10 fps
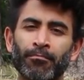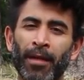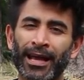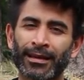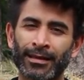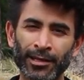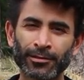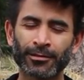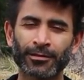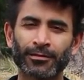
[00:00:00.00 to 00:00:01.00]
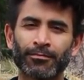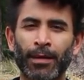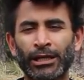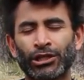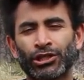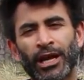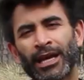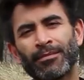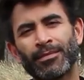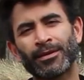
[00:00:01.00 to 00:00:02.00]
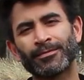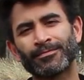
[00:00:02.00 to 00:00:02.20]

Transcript: my guilt, my shame,